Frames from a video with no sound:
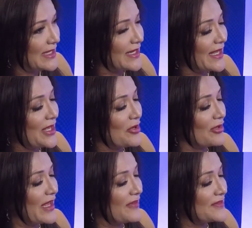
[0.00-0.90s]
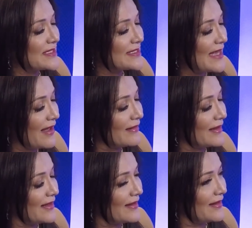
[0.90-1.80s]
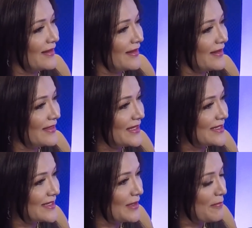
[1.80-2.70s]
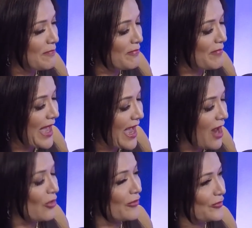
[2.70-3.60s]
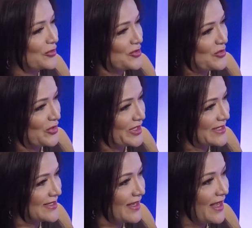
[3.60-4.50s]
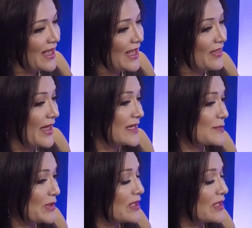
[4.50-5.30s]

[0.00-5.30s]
Dedicate your life to telling these powerful stories. And that has been